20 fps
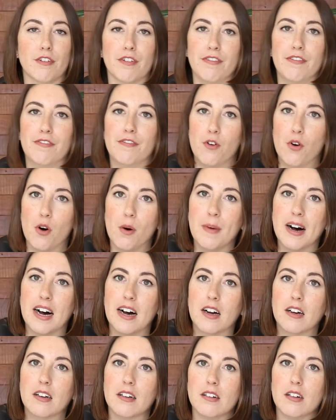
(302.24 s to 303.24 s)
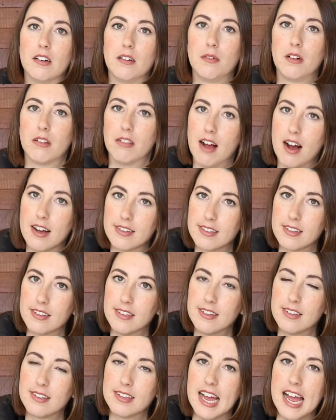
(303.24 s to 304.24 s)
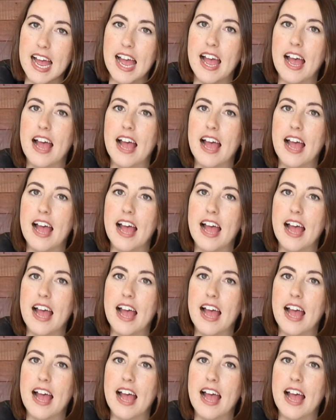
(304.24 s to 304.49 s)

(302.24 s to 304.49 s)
reformer classes,